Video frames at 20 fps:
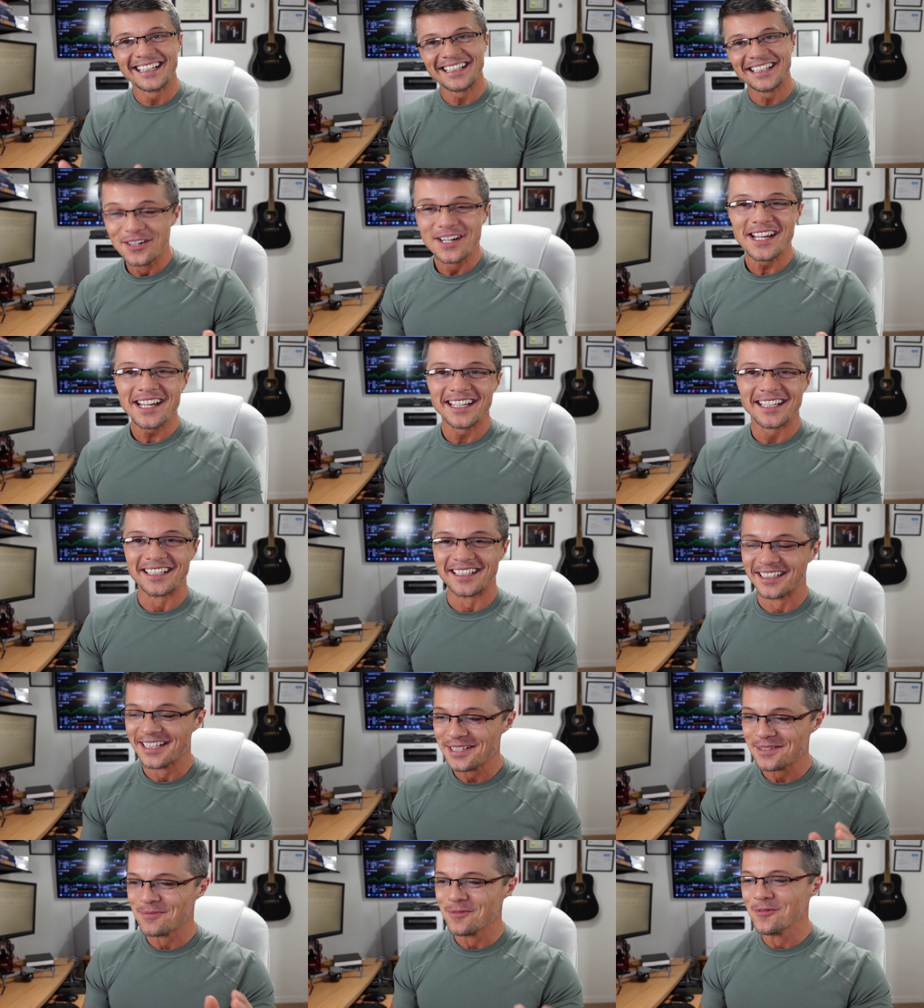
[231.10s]
Okay,
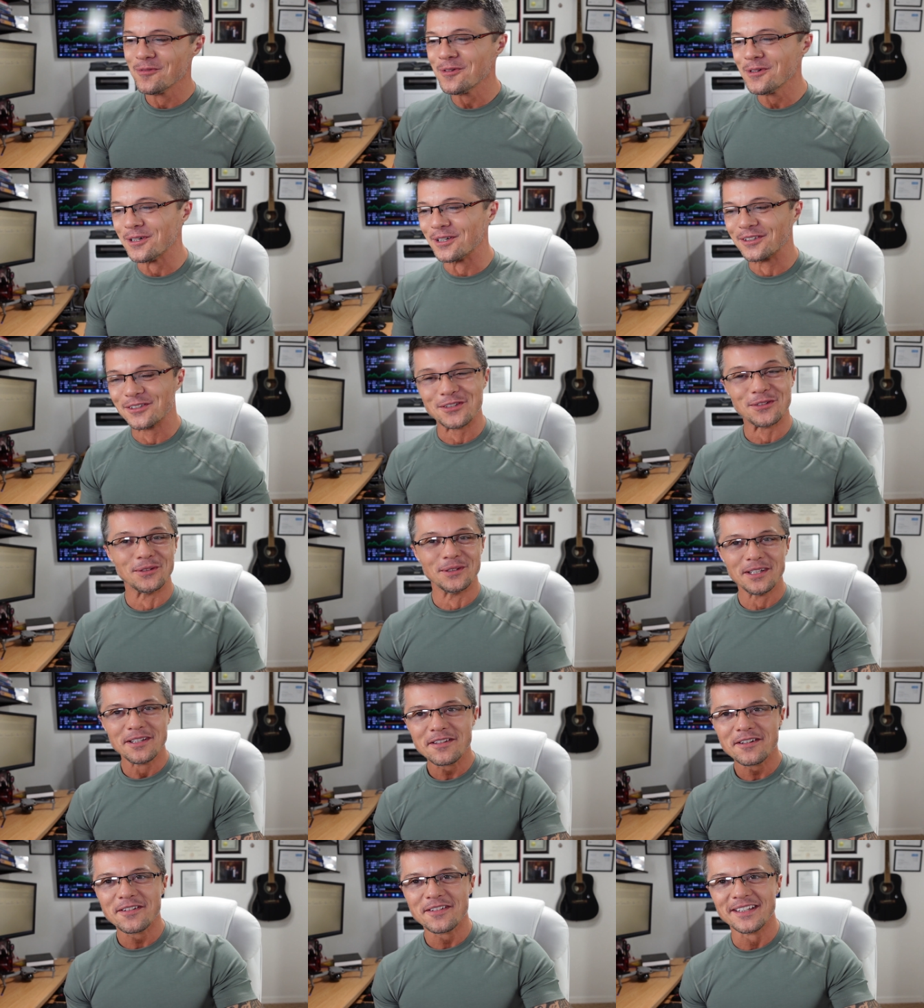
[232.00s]
let's move on to
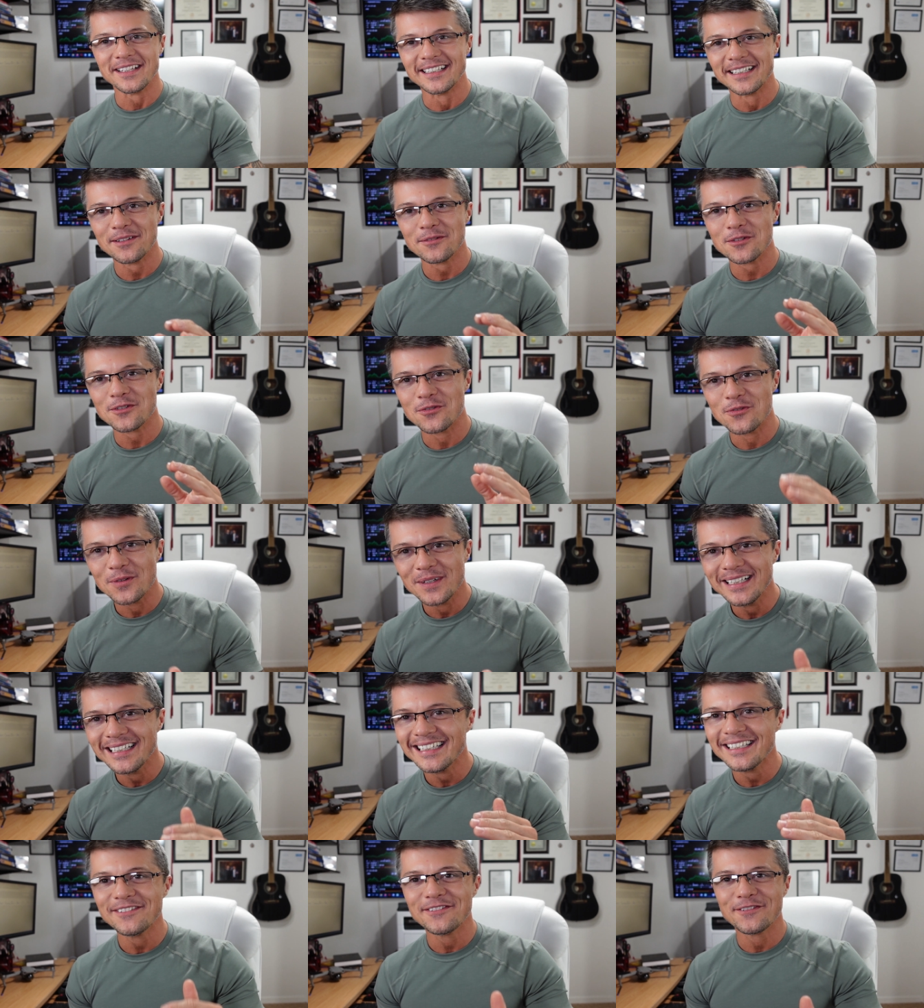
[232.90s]
another thing that was
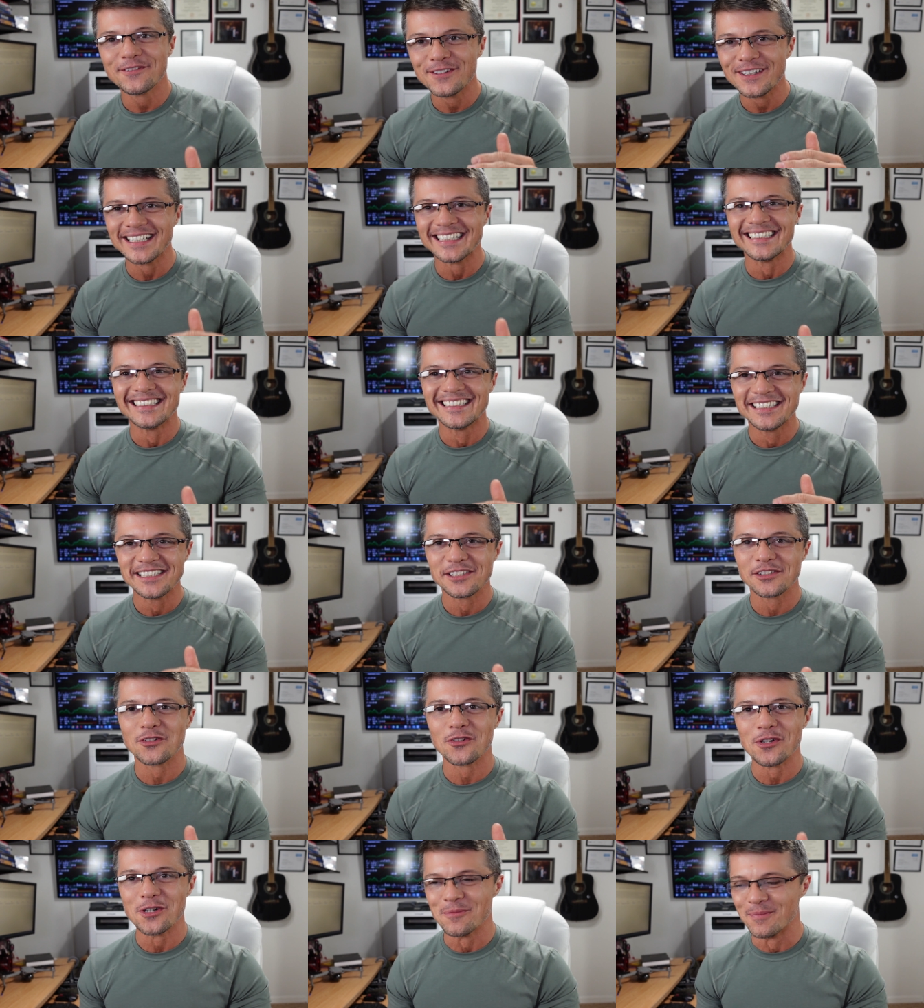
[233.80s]
really freaking
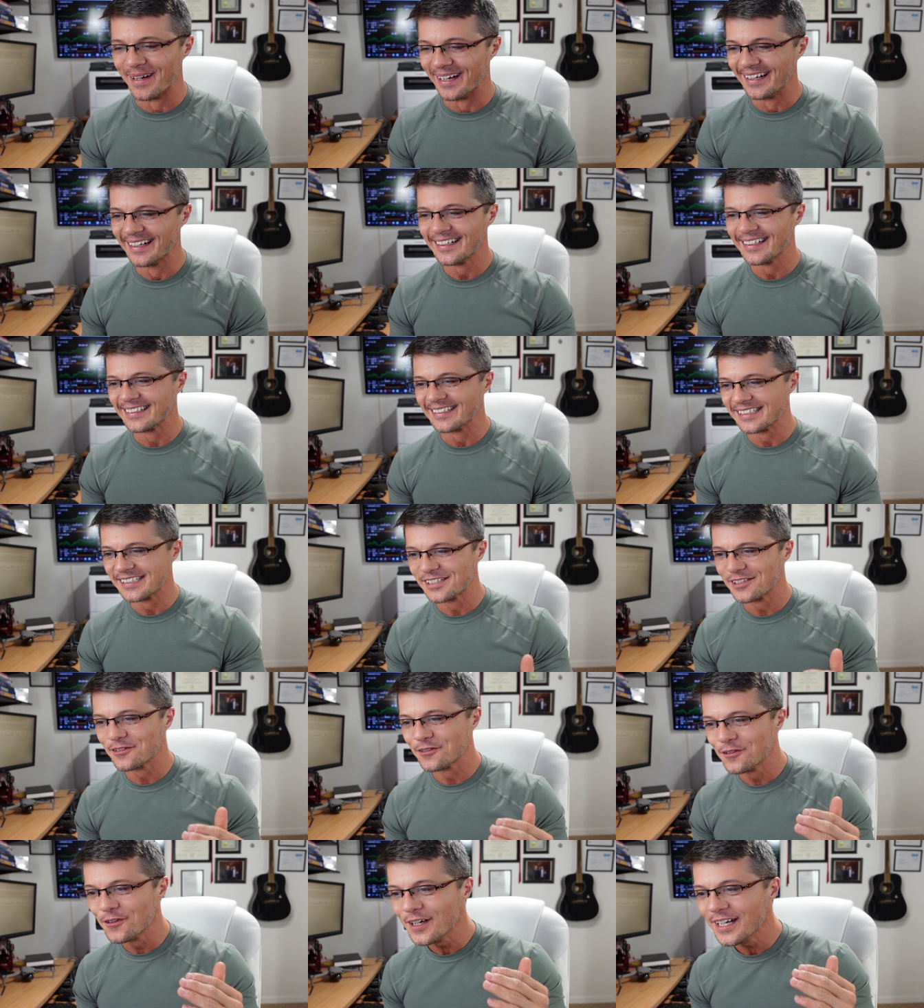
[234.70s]
destroying my hand is
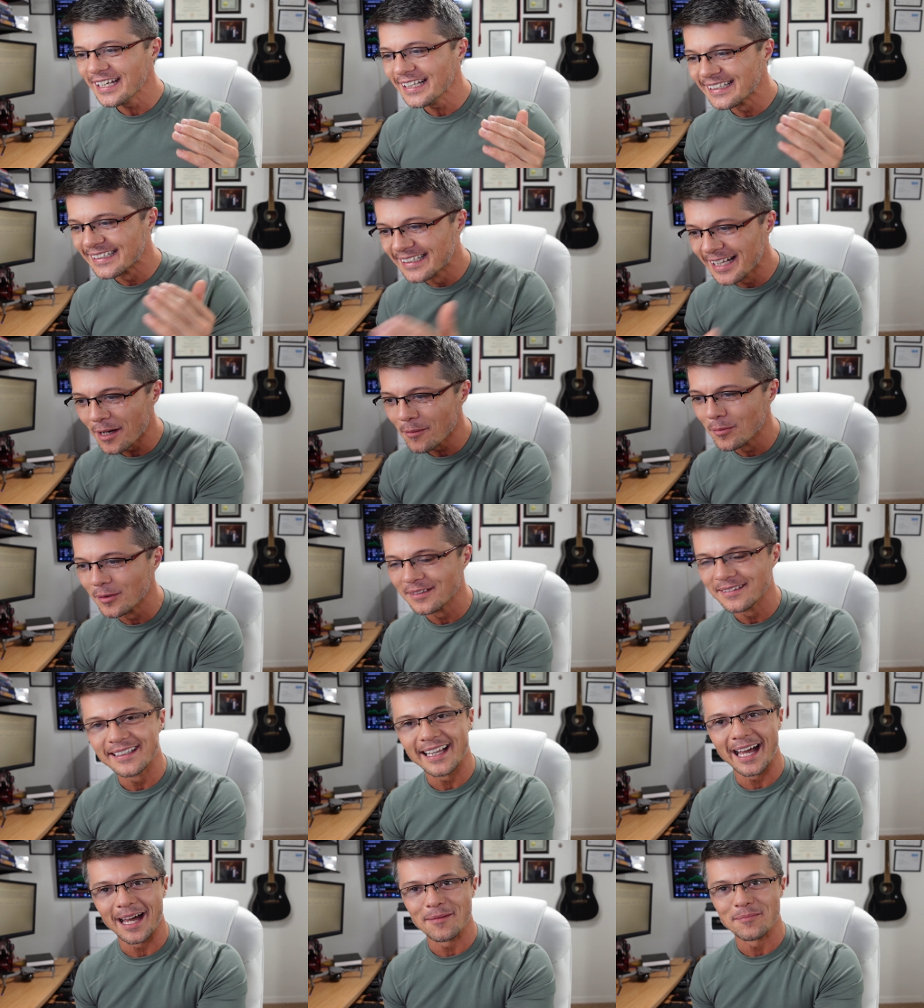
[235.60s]
a freaking double
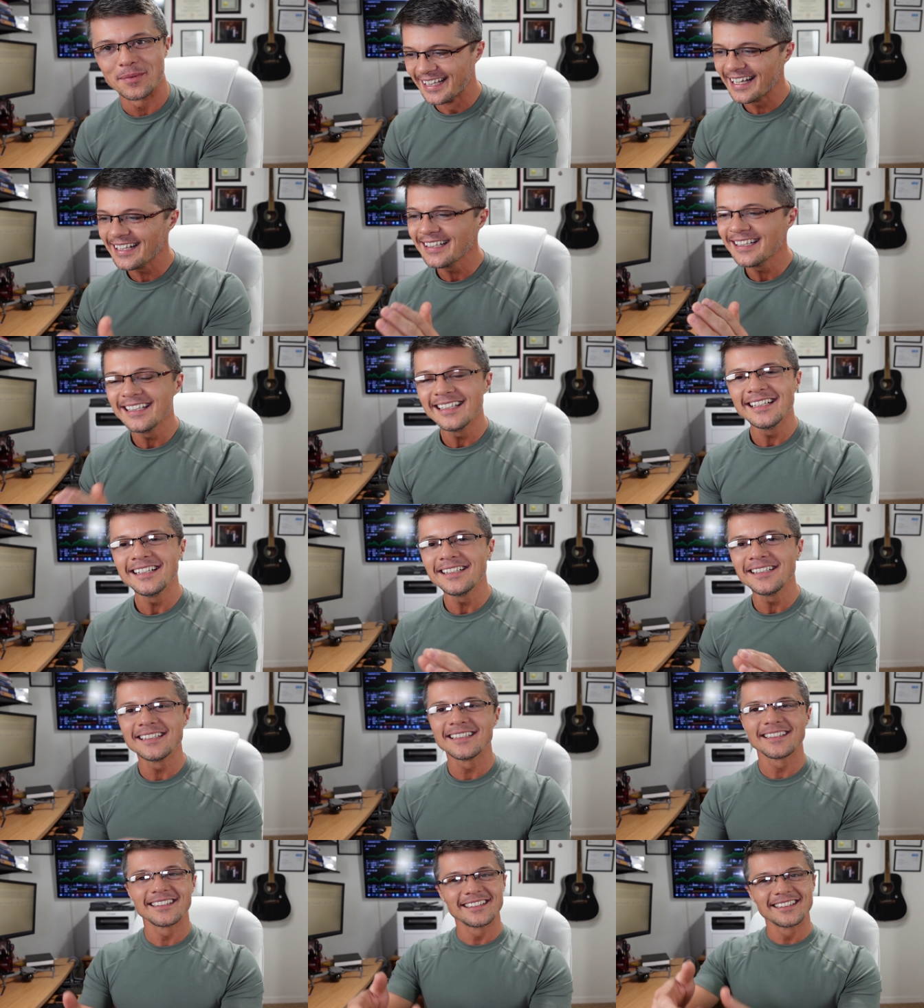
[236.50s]
tap. That
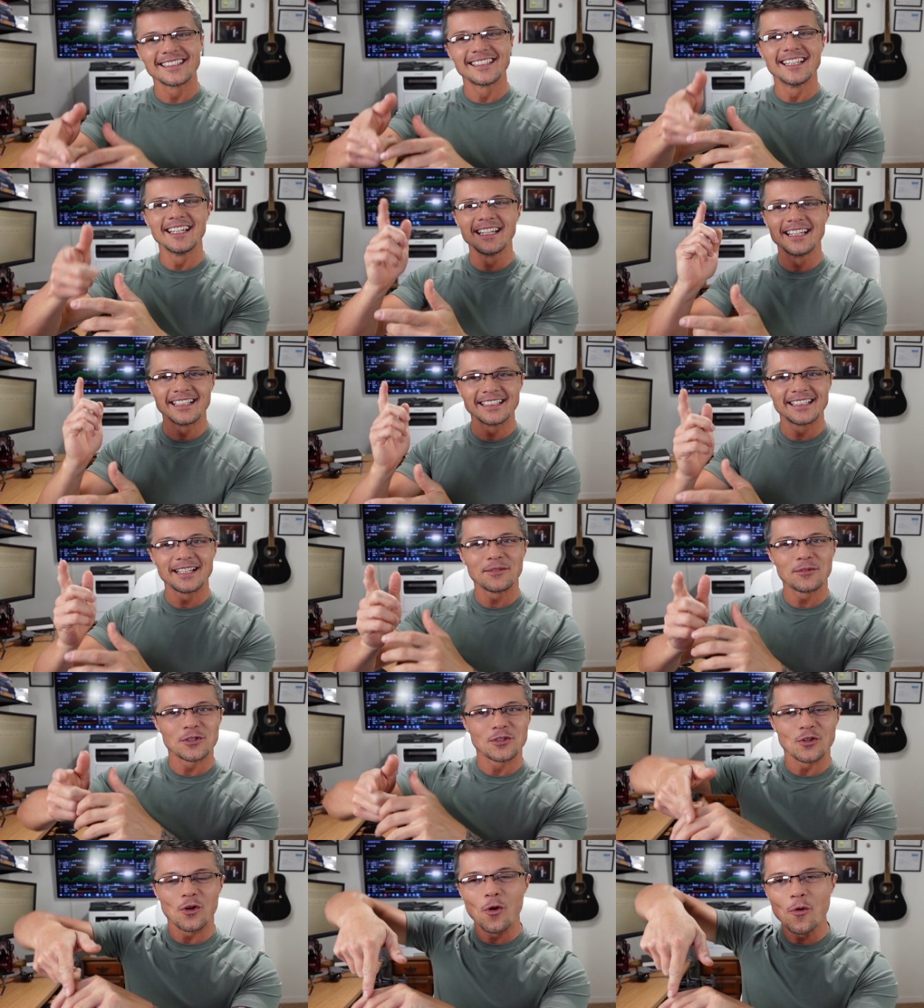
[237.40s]
little thing that
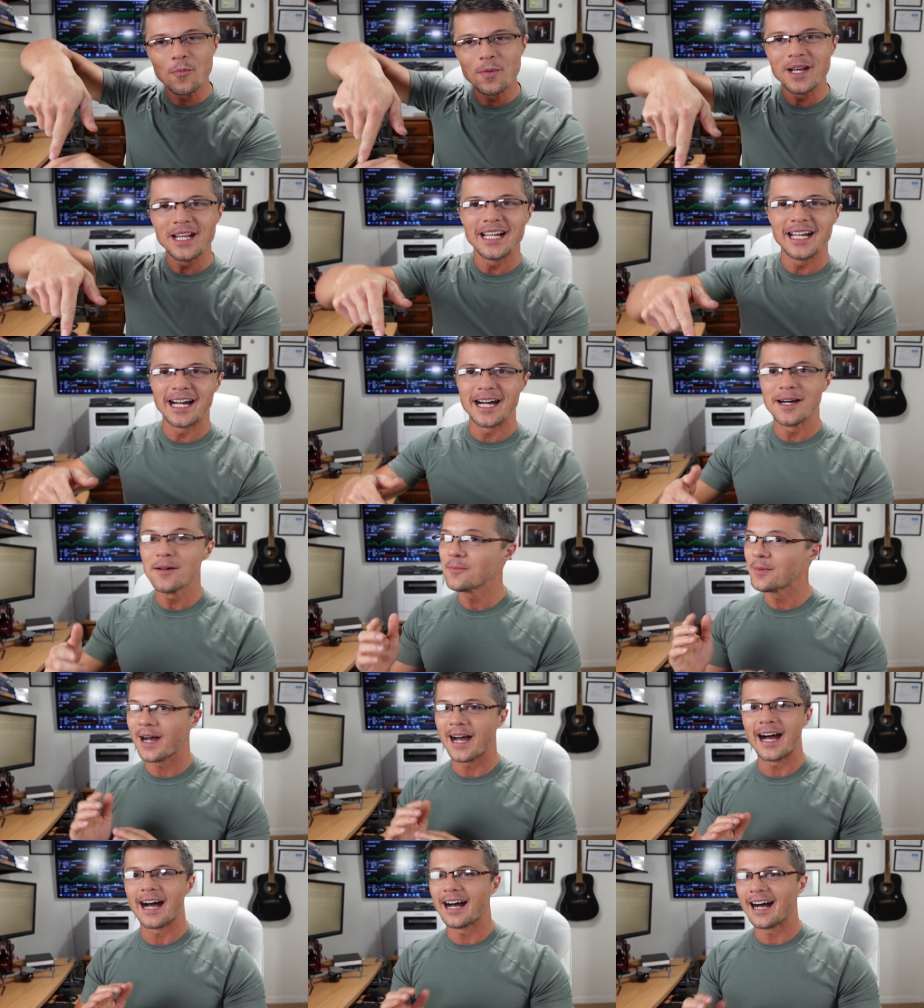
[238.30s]
was opening up,
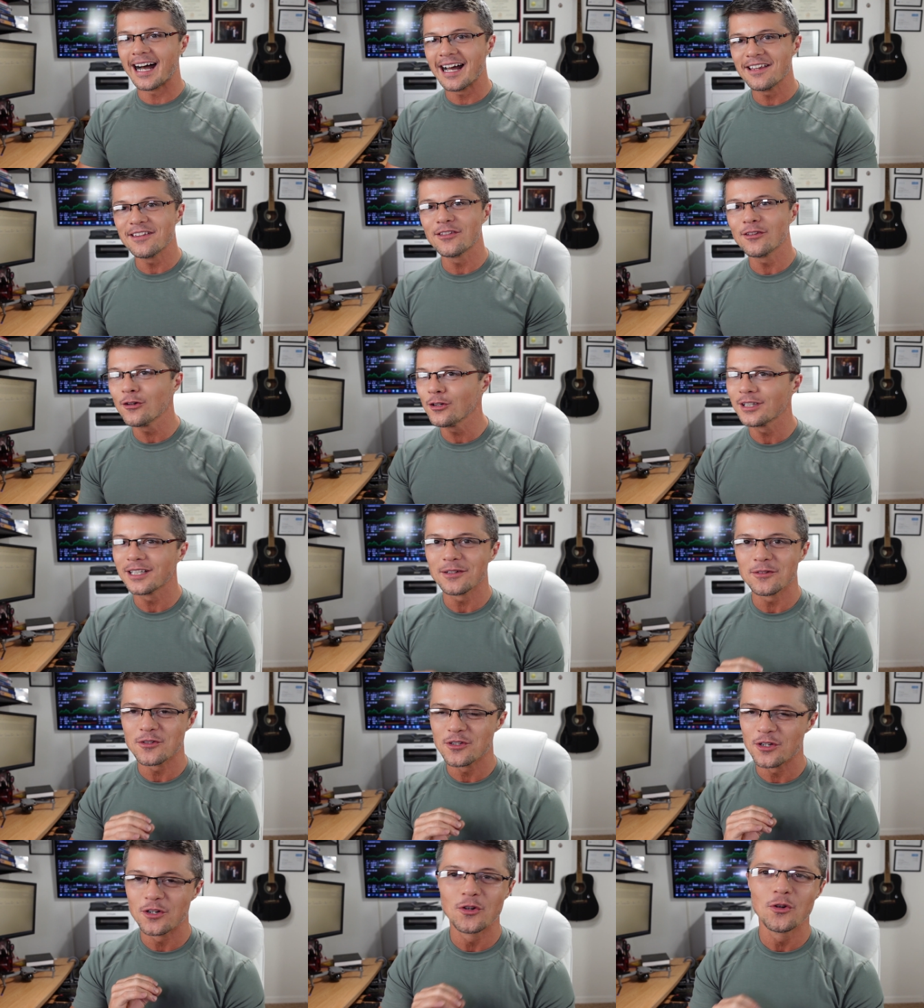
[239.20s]
I thought that
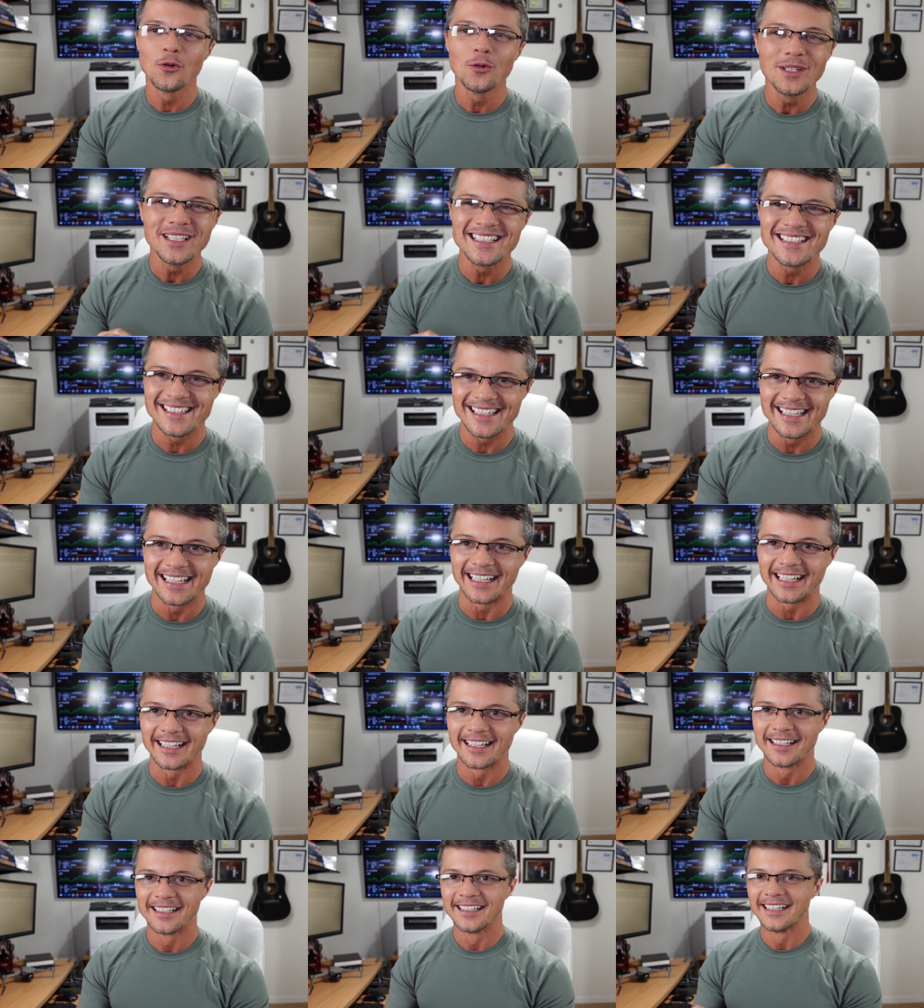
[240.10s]
was the coolest
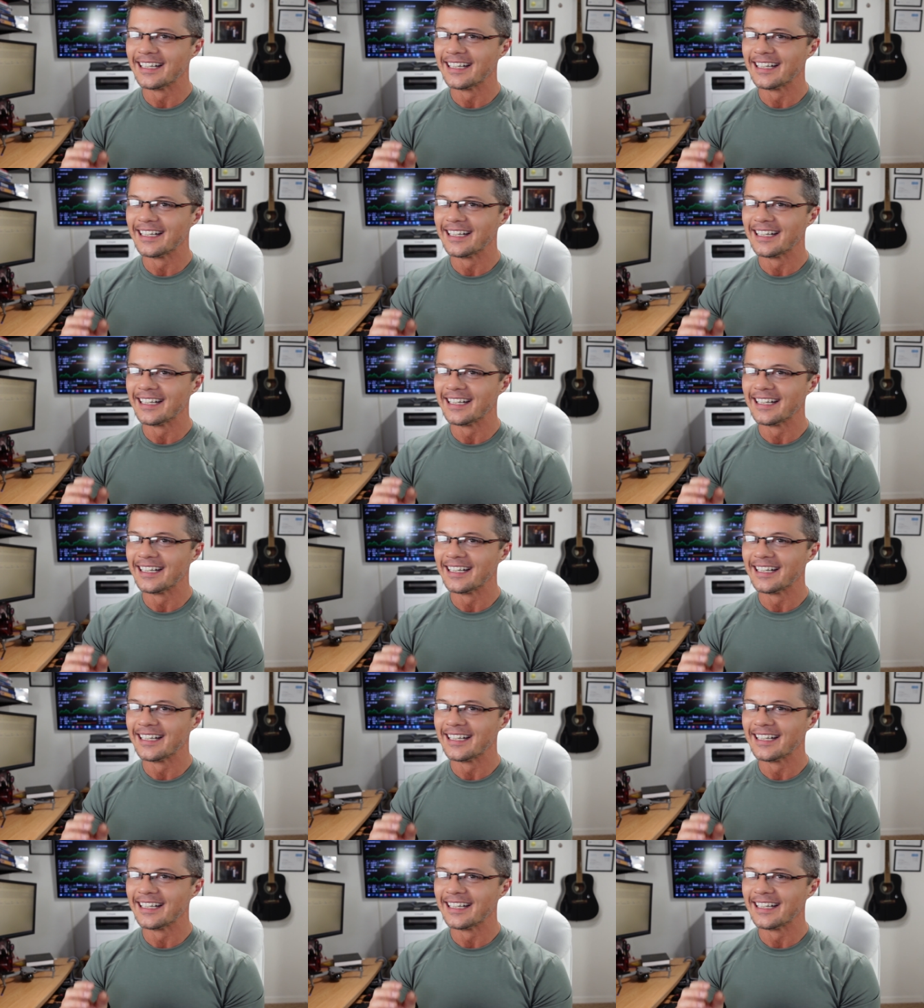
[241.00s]
thing.